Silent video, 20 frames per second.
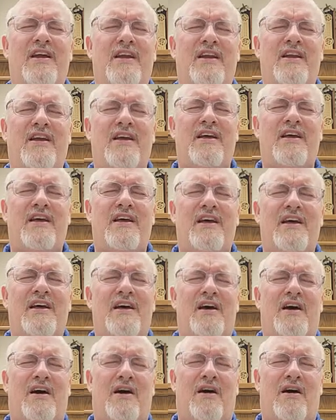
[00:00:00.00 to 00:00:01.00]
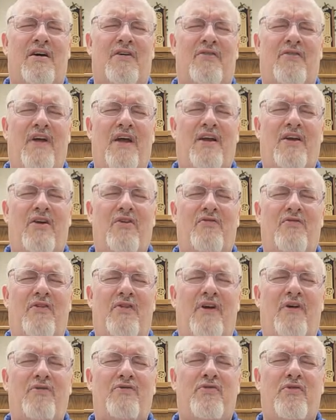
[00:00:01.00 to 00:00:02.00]
And thank You for
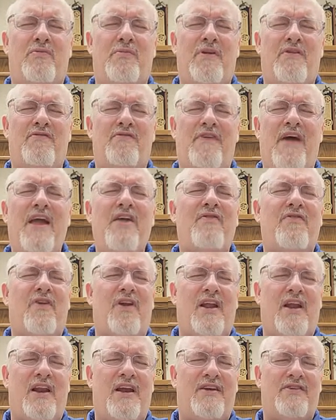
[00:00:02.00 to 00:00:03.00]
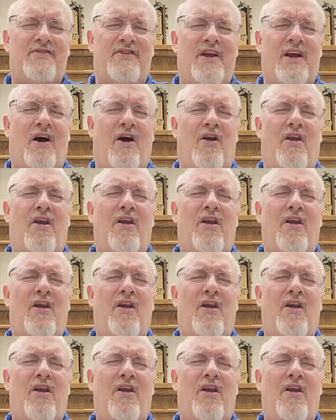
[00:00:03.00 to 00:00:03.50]
those who have been faithfully listening all